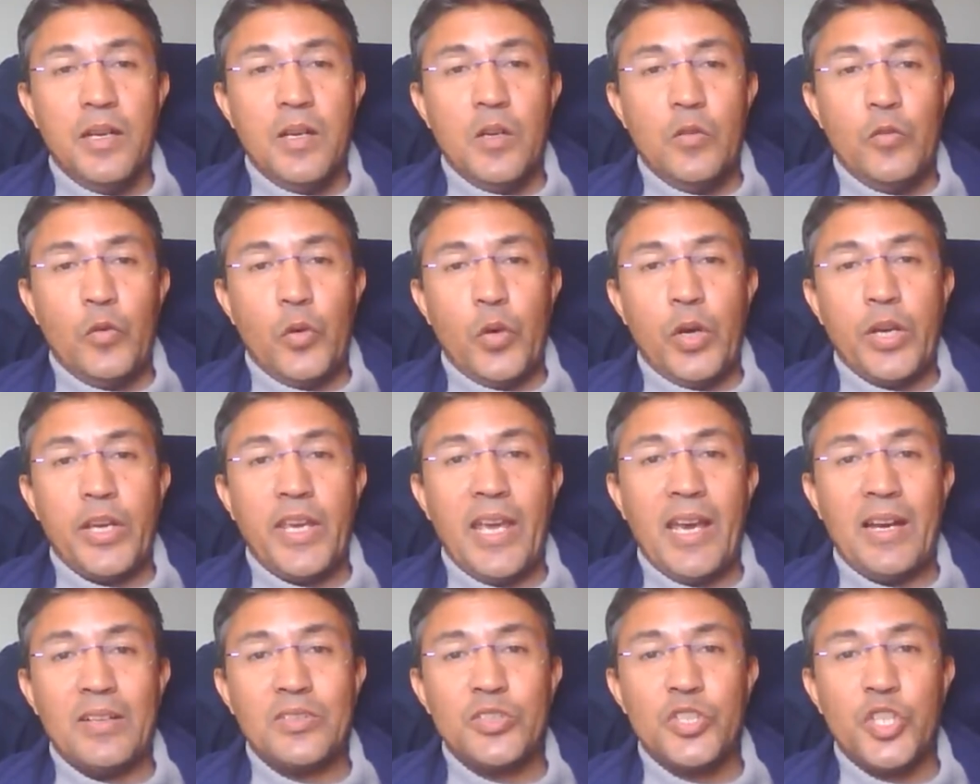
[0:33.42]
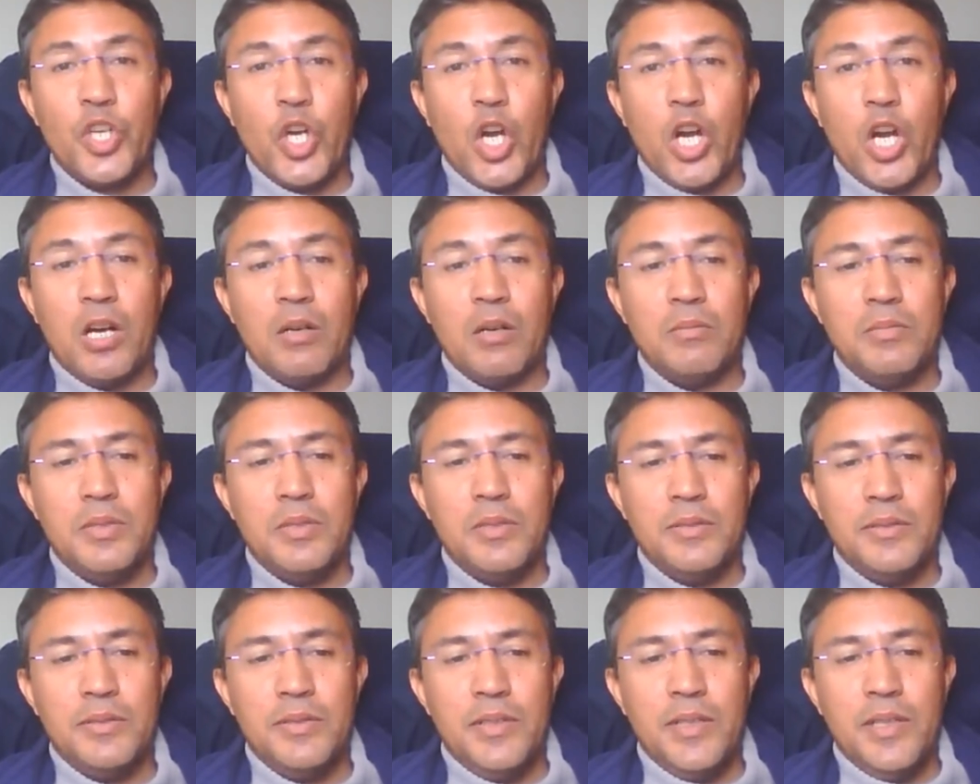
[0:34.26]
For a count job,
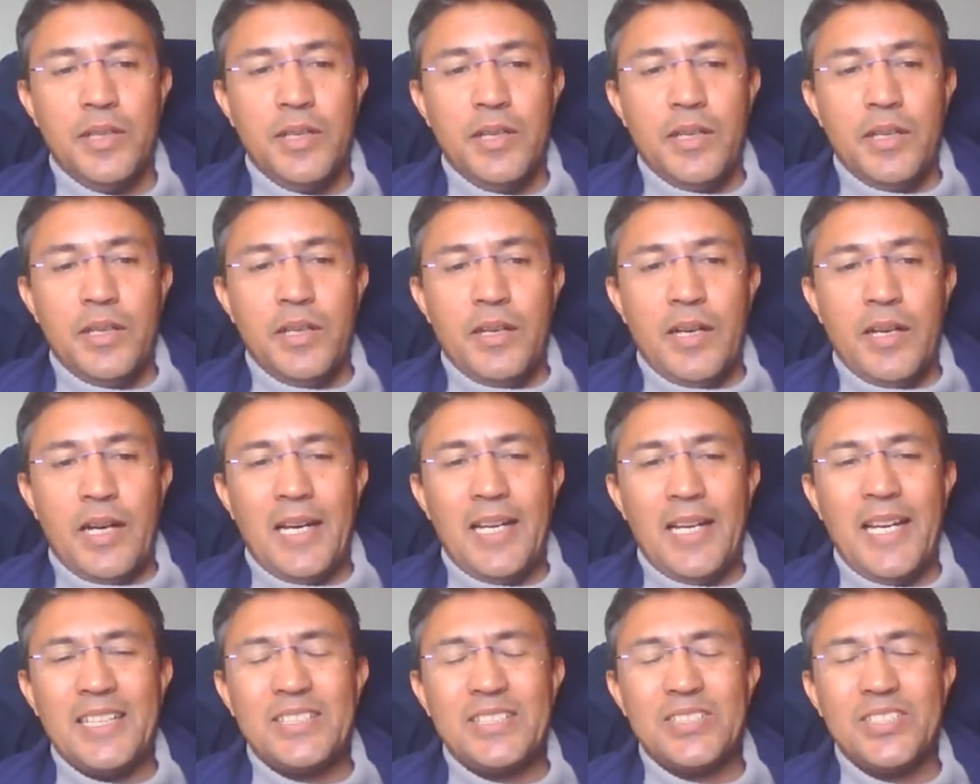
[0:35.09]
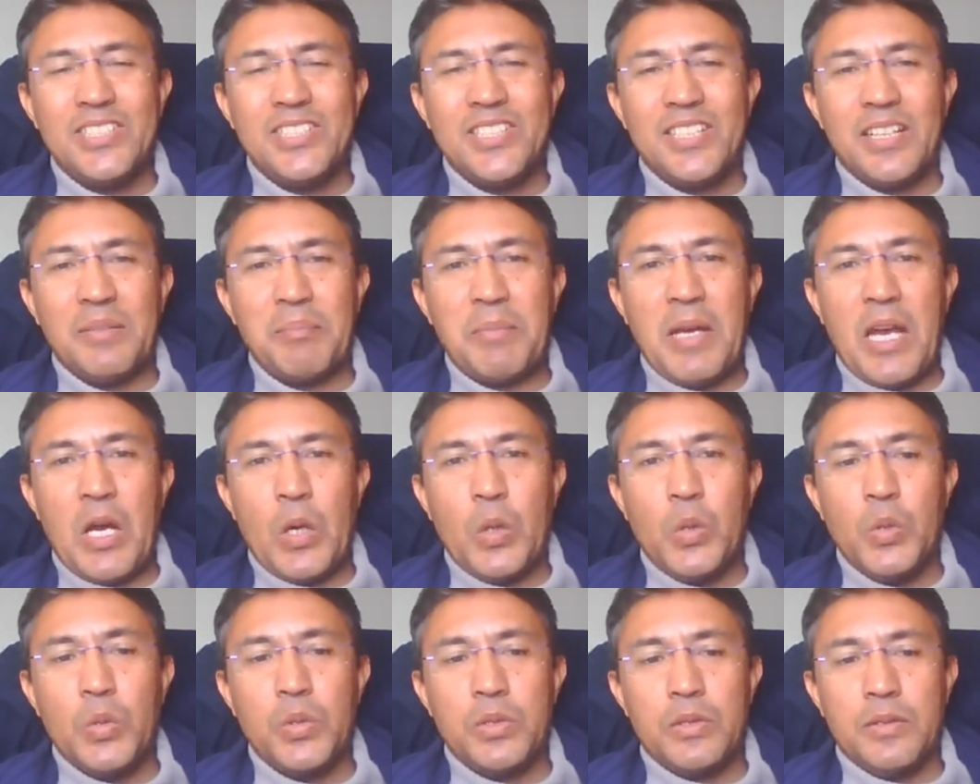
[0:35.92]
I like to sit on my
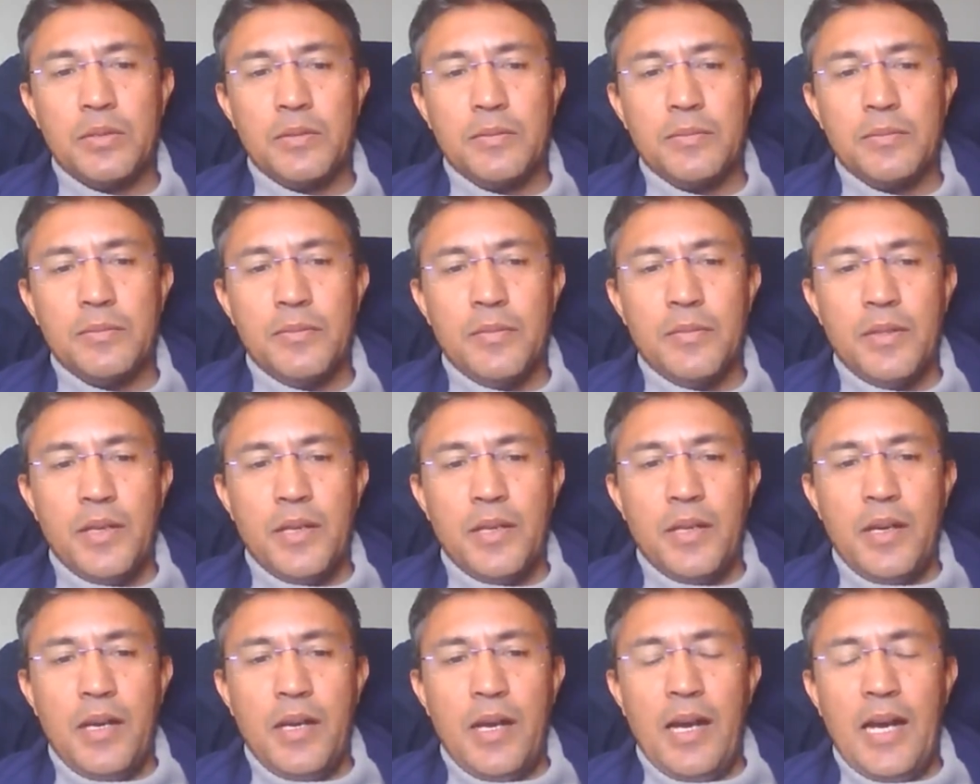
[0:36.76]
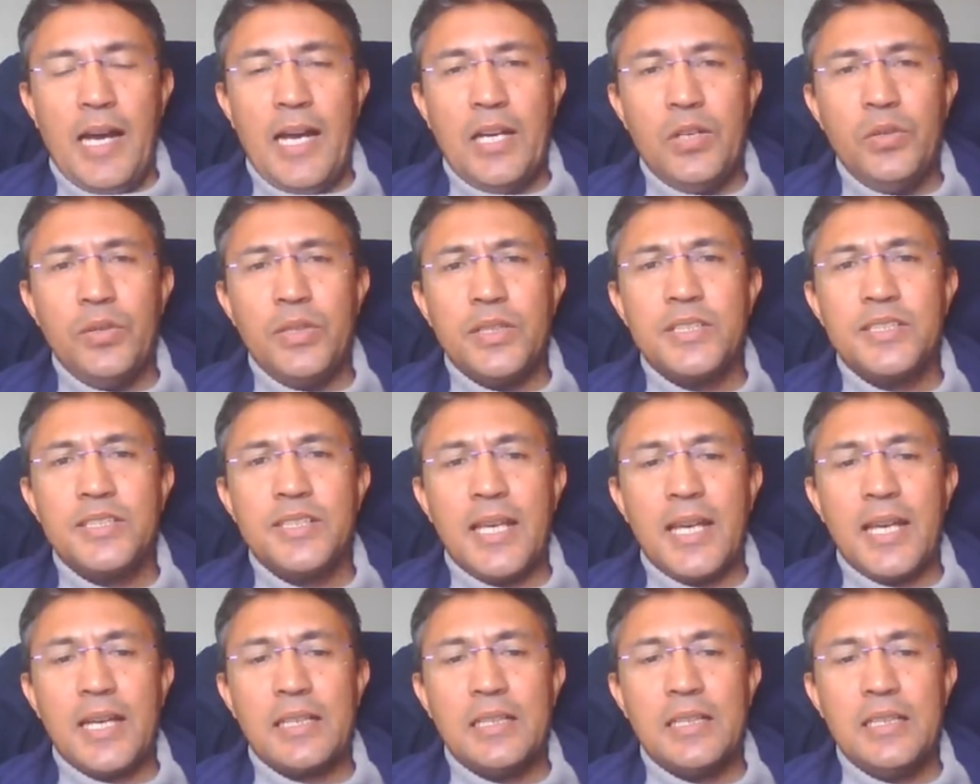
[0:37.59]
own. I know
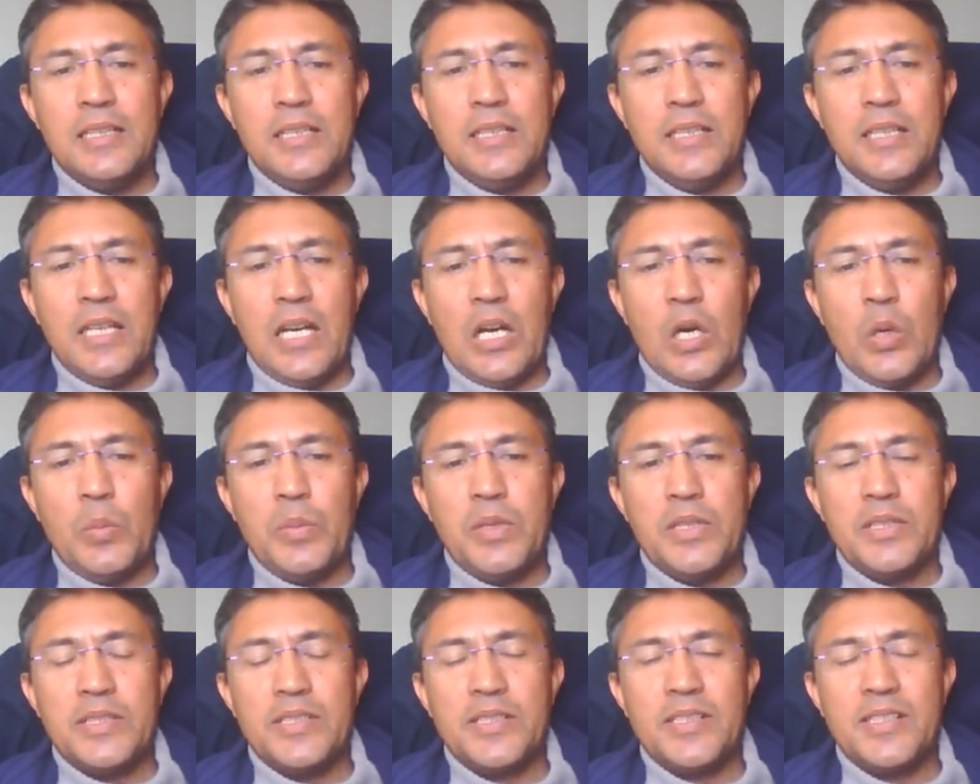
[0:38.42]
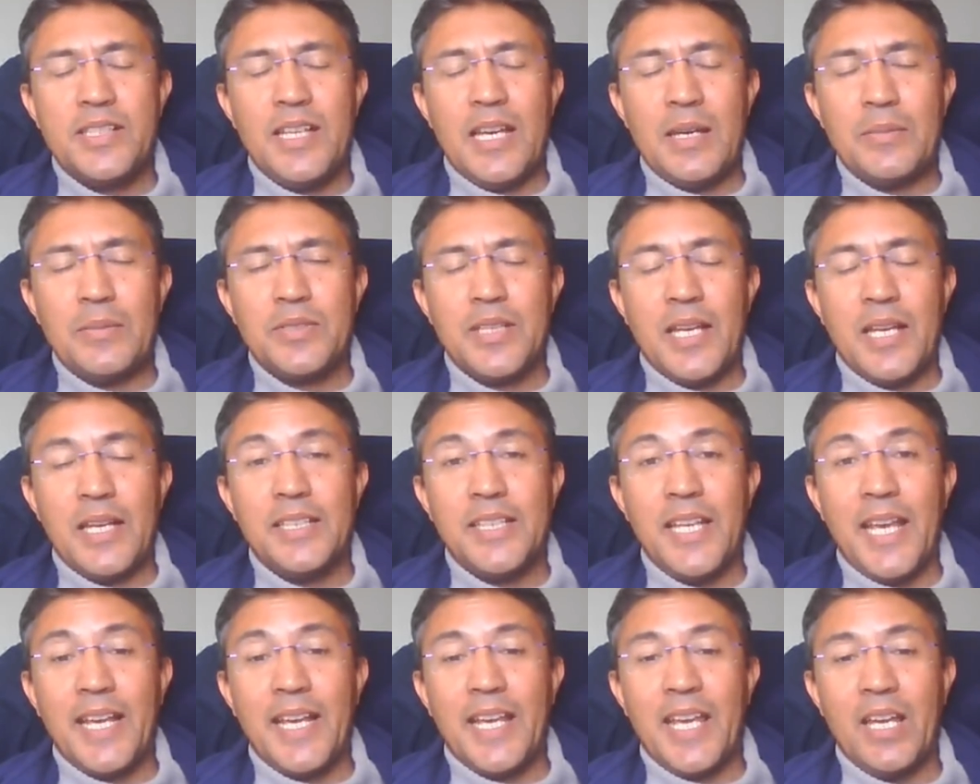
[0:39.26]
exactly how many steps I
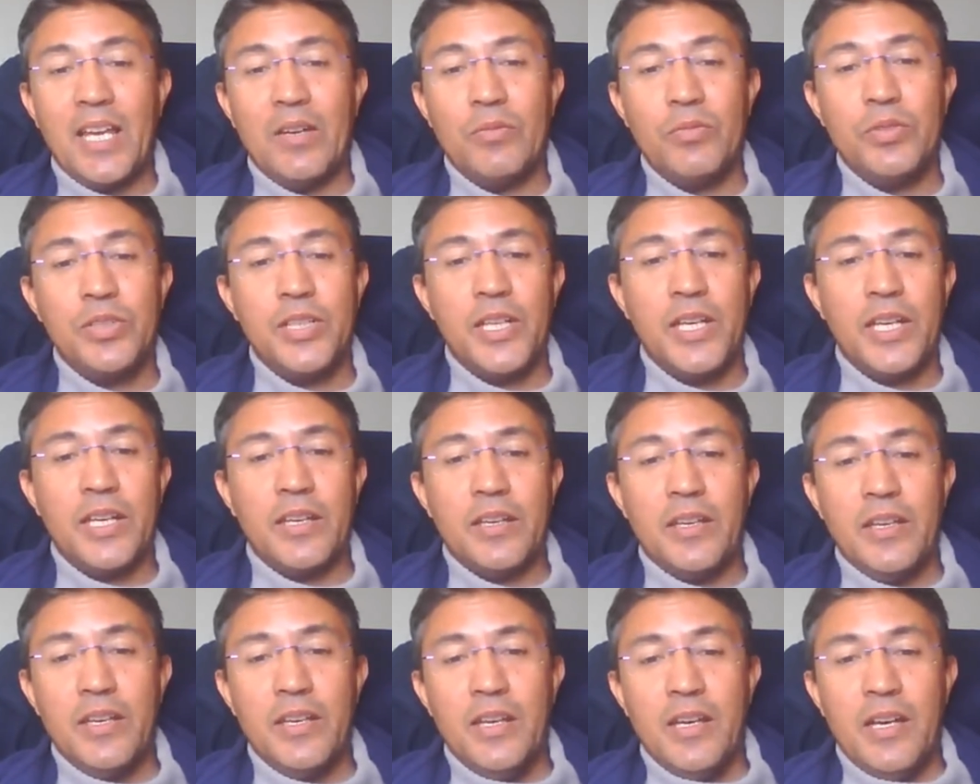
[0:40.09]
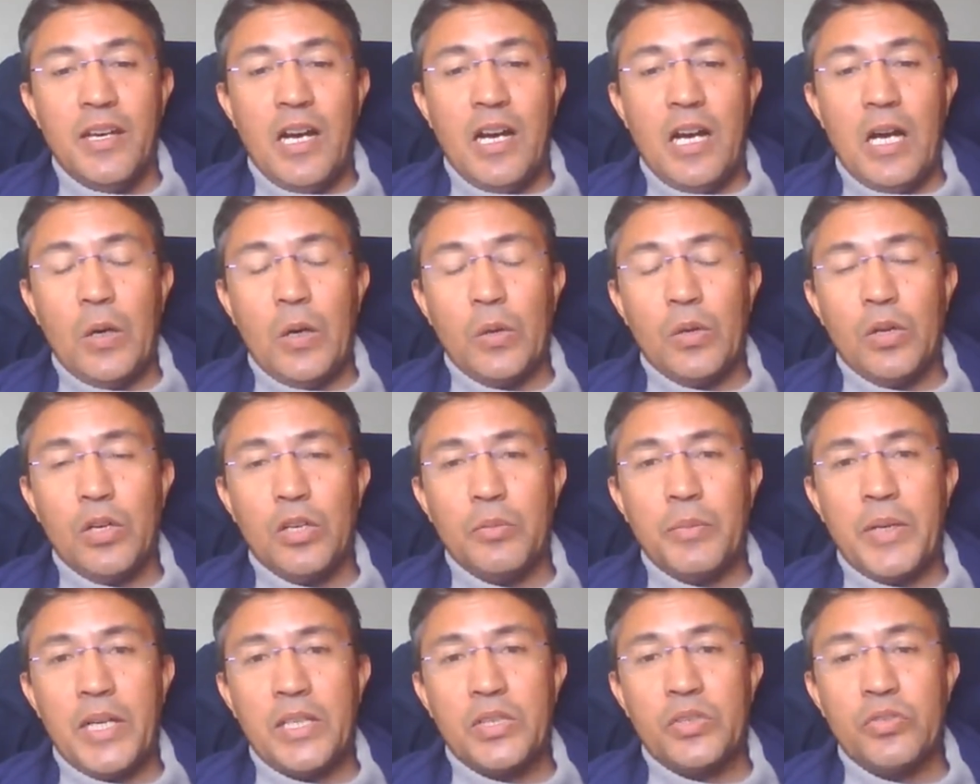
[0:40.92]
take every day, how
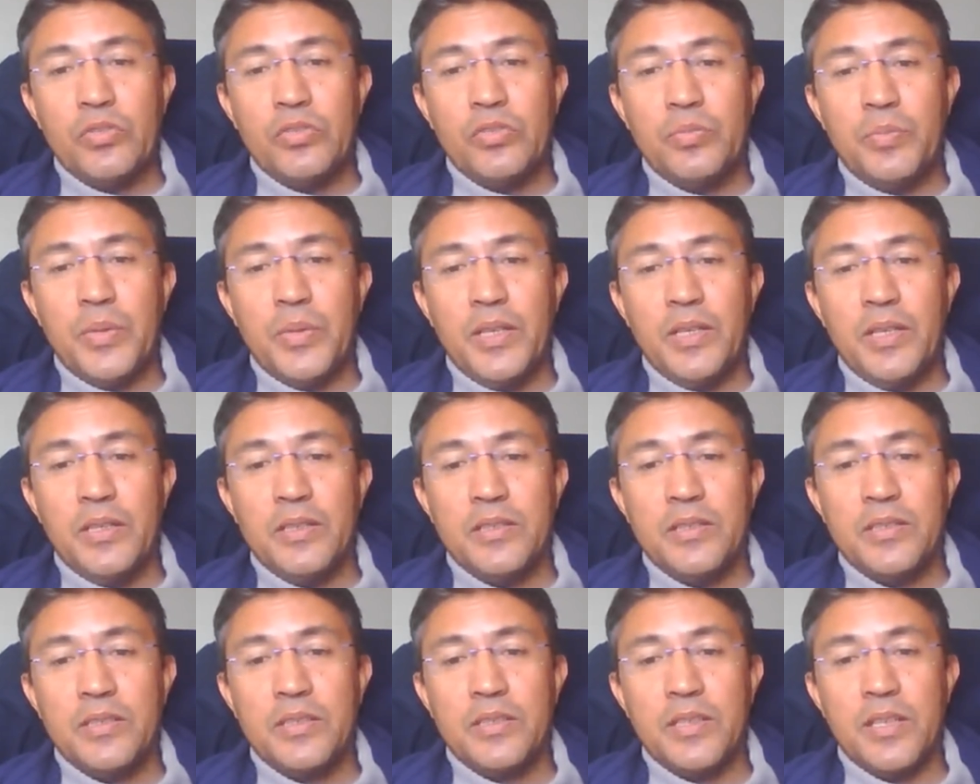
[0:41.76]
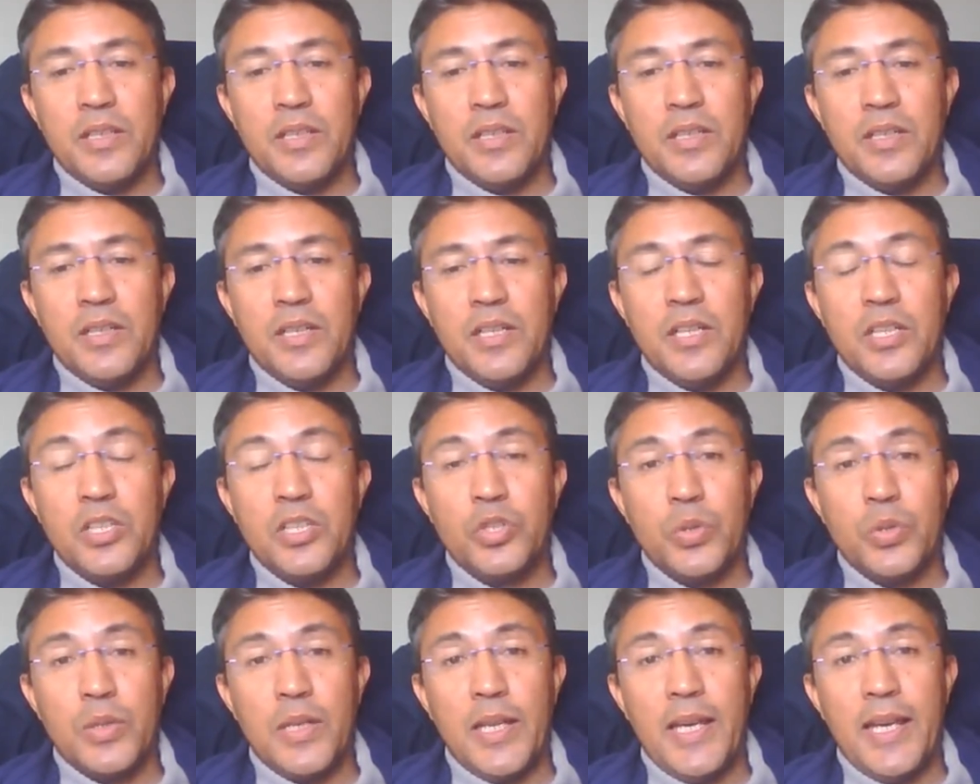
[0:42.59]
long my toothpaste uh,
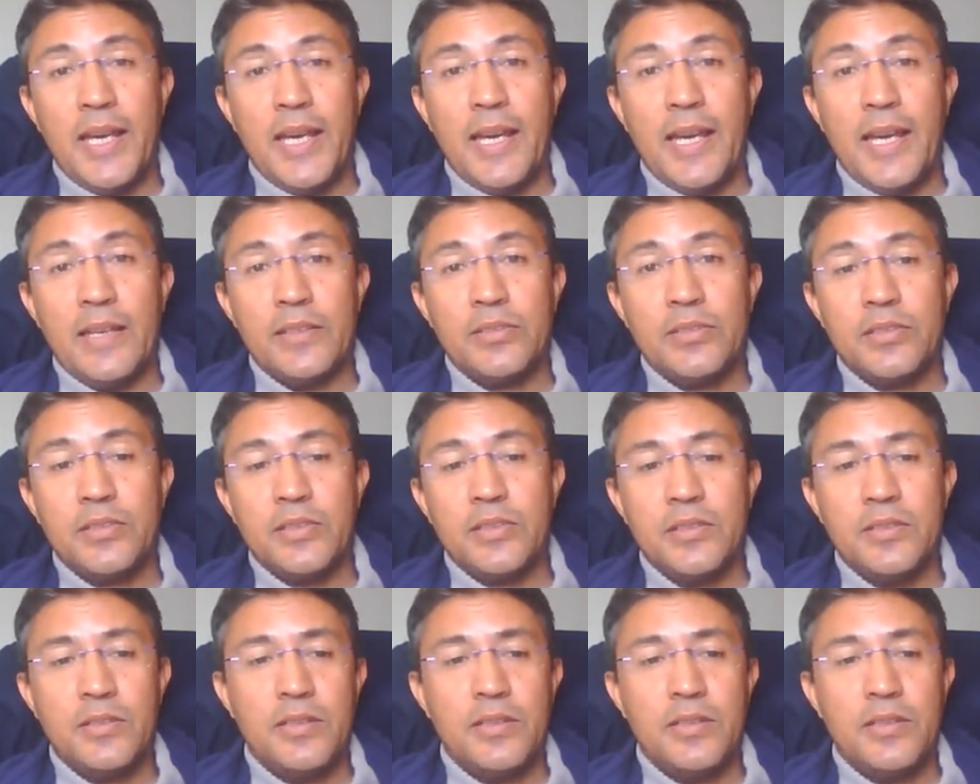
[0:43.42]
should last.